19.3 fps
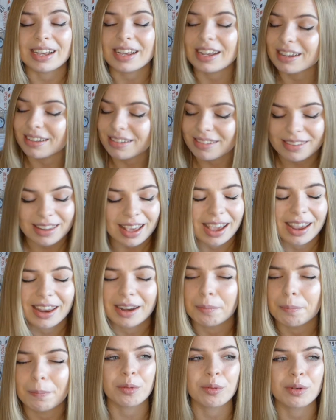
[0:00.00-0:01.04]

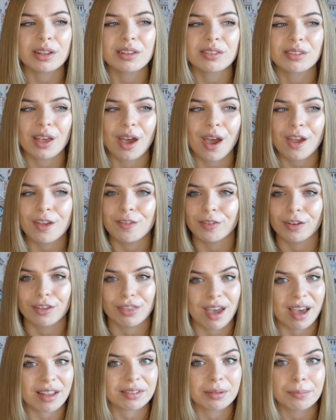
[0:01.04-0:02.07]
insane. It was over a
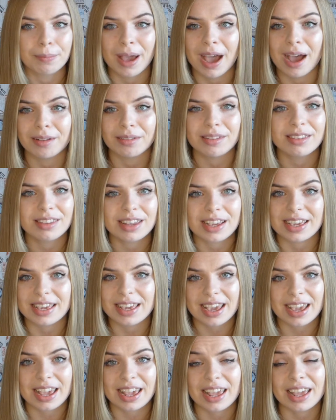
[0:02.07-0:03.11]
thousand pounds a
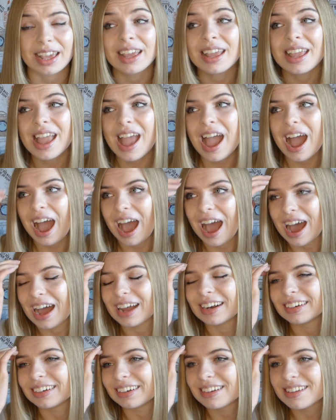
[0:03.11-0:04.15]
year,
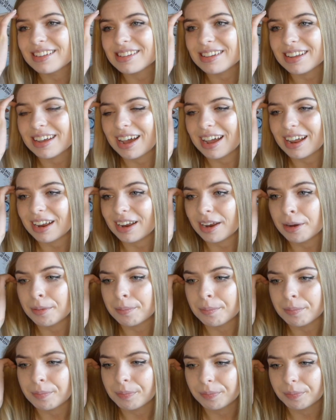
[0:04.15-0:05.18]
and
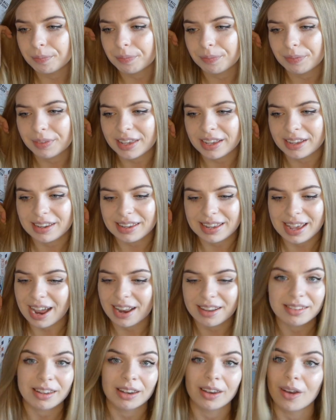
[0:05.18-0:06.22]
um, it, yeah,
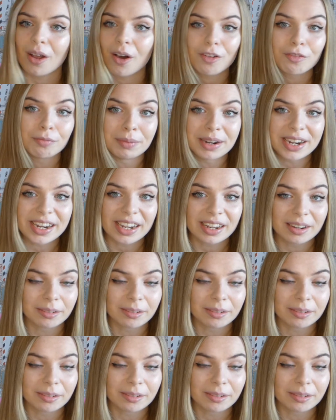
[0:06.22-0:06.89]
it's a lot of money.